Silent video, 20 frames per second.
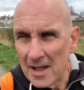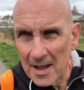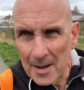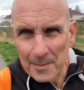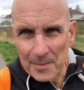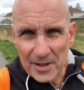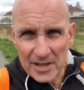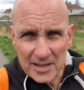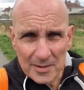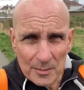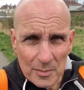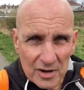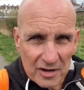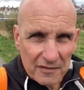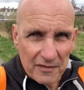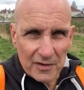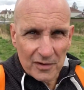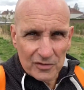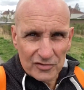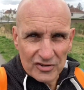Playing the
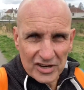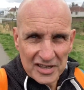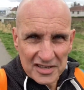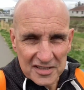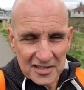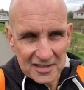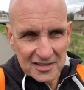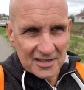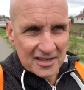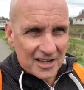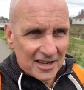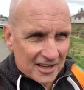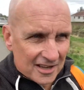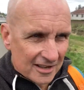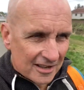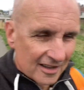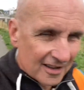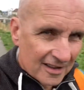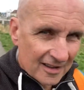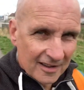Murrayfield races in here.
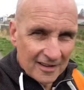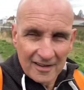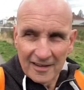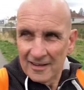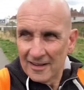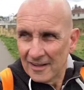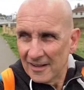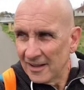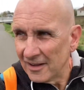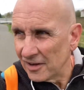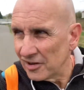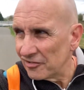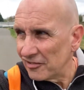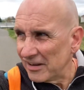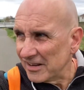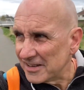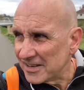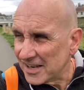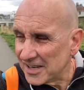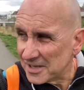
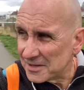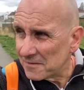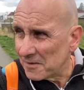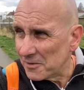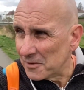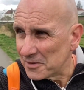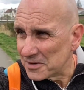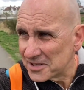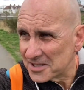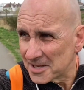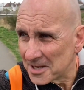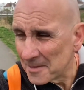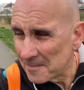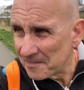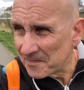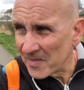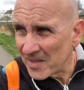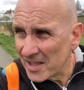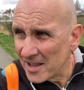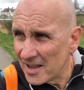Great days, folks.
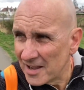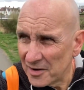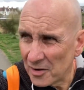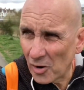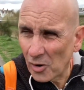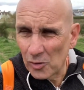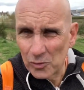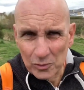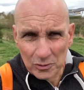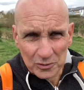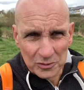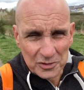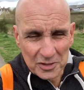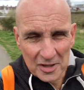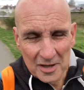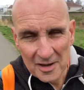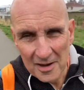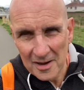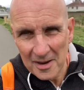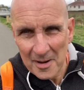An old
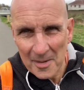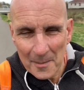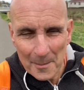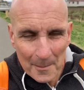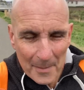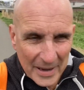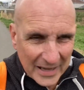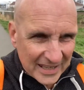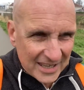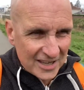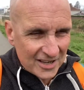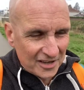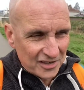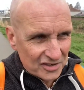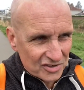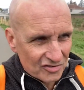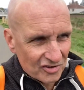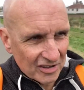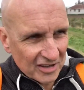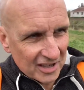manky
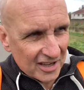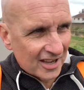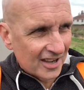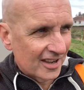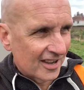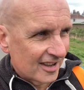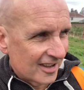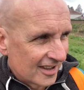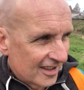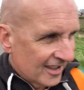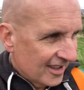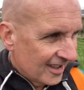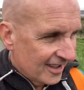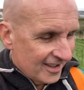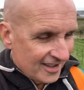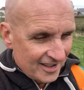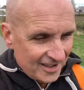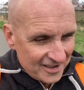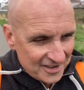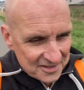ice rink.
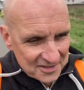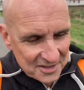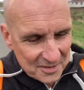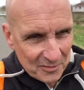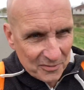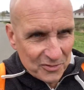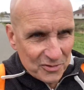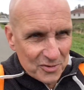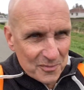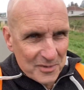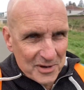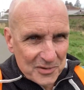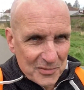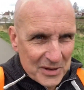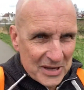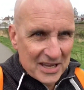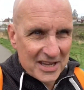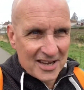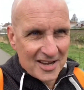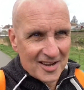Used to come through
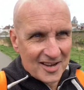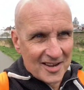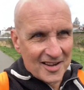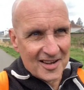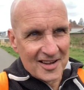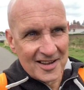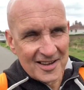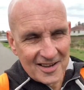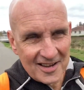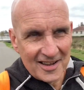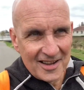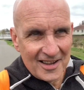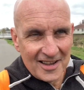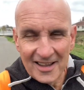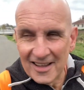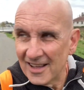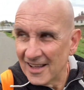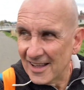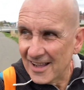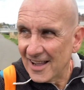midweek,
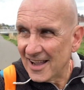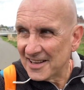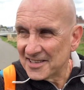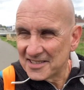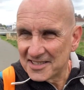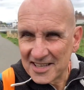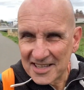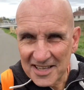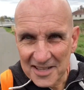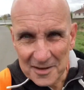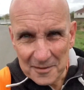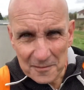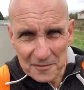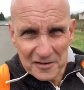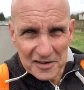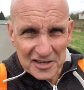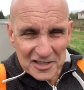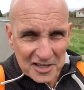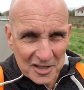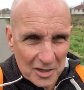sit there in the
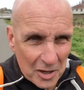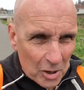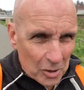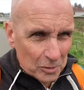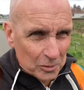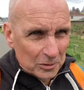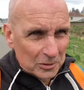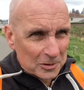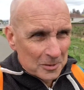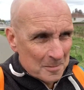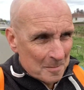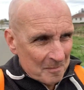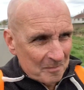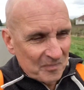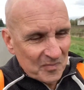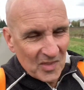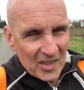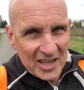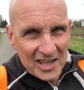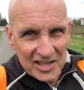freezing cold,
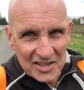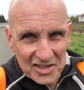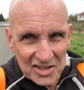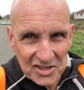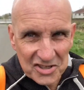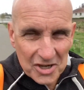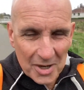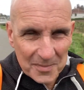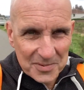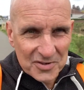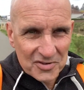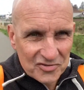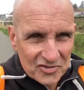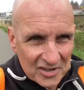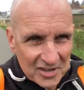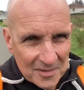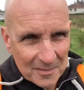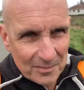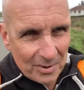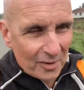eating your chips and
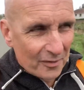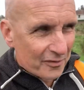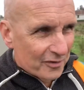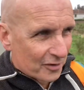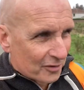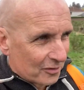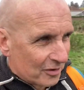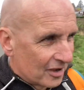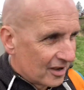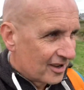drinking Bovril,